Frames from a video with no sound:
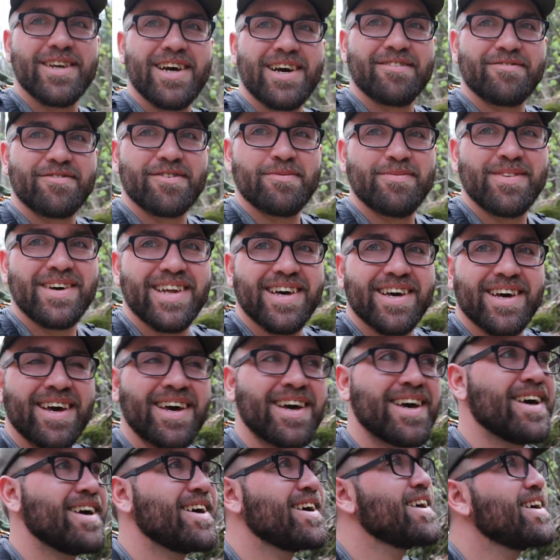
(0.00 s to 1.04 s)
down for a minute,
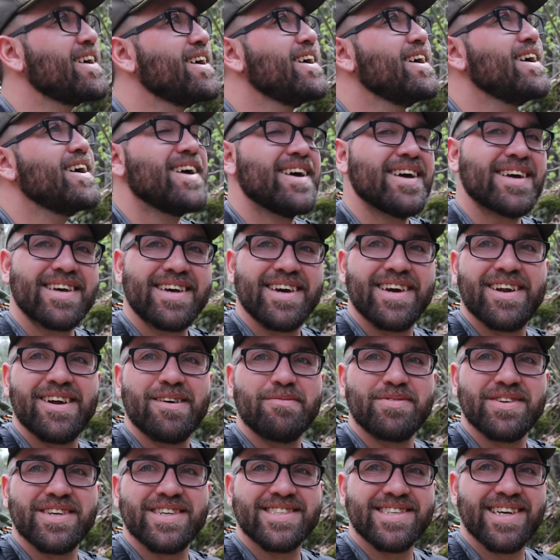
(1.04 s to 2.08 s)
get up this